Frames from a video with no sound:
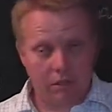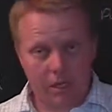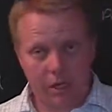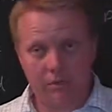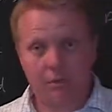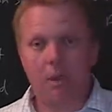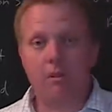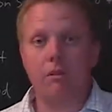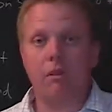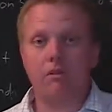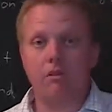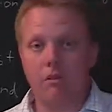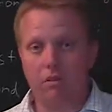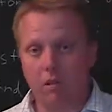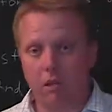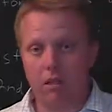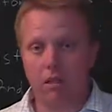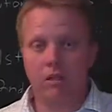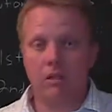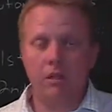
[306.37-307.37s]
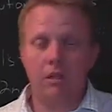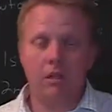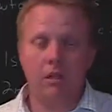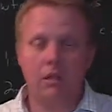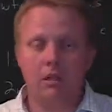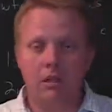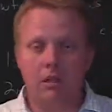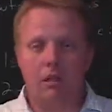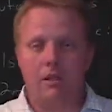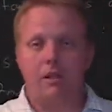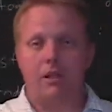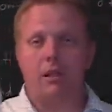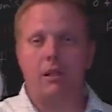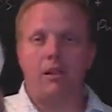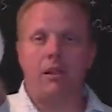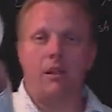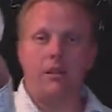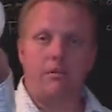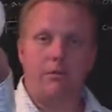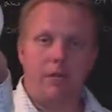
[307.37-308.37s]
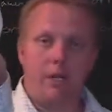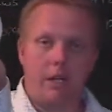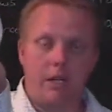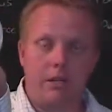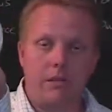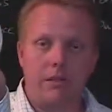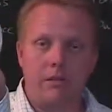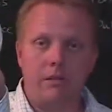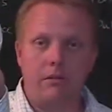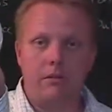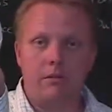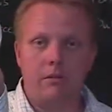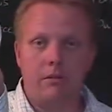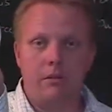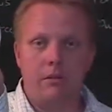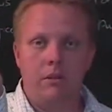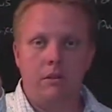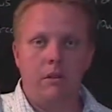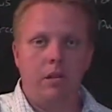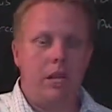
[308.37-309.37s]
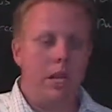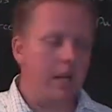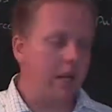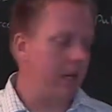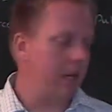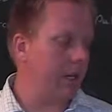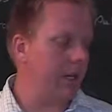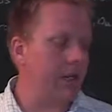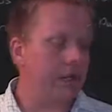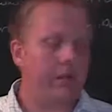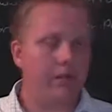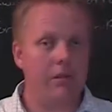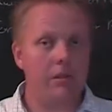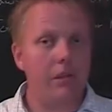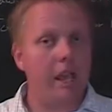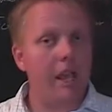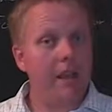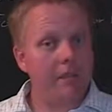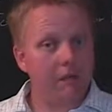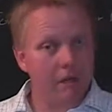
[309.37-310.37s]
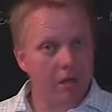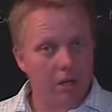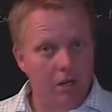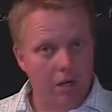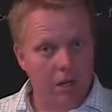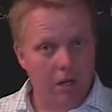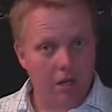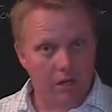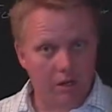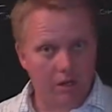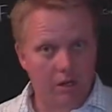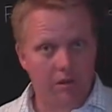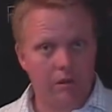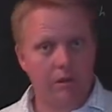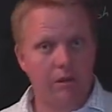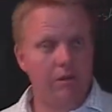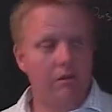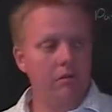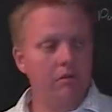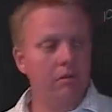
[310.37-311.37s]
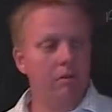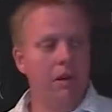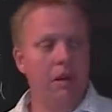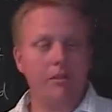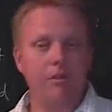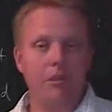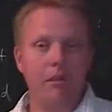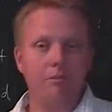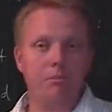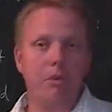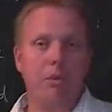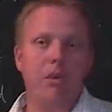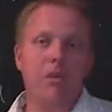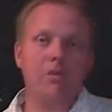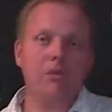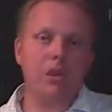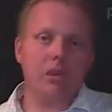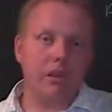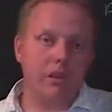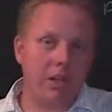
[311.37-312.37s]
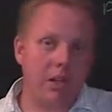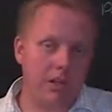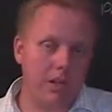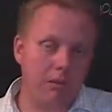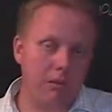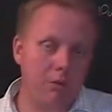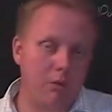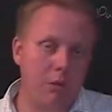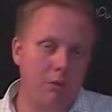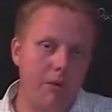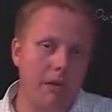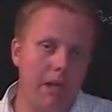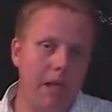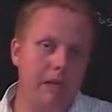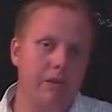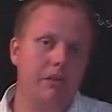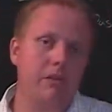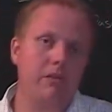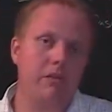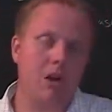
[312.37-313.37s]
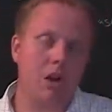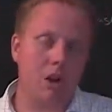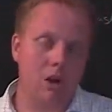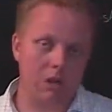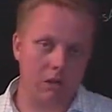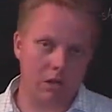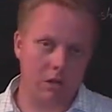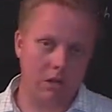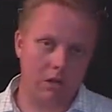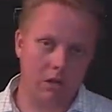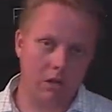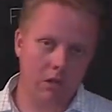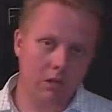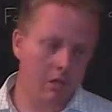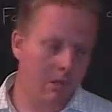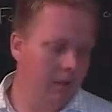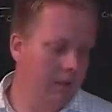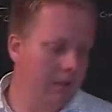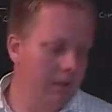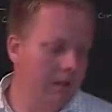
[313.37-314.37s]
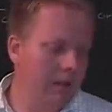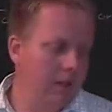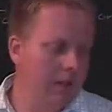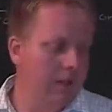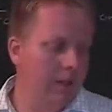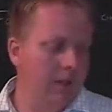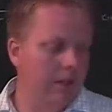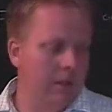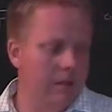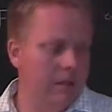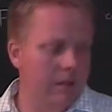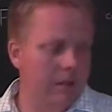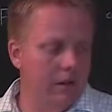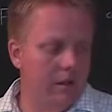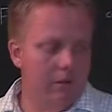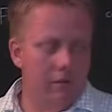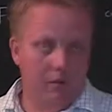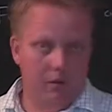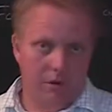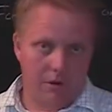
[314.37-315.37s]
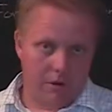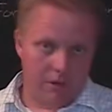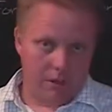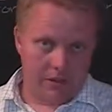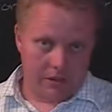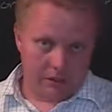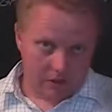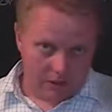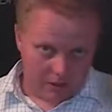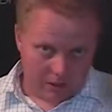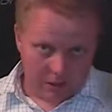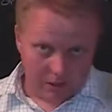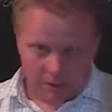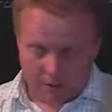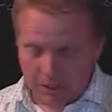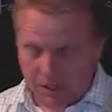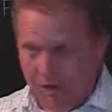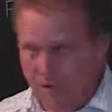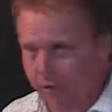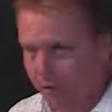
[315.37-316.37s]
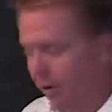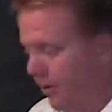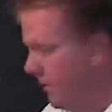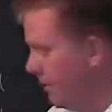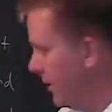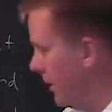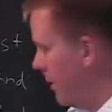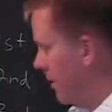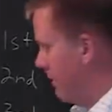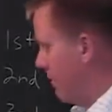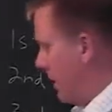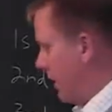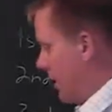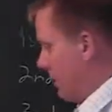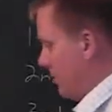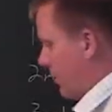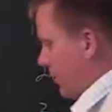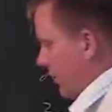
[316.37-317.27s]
take my word for it, than this one does. And it is heavier on Earth. Gravity pulls on things with more mass harder. And therefore this is going to be heavier. But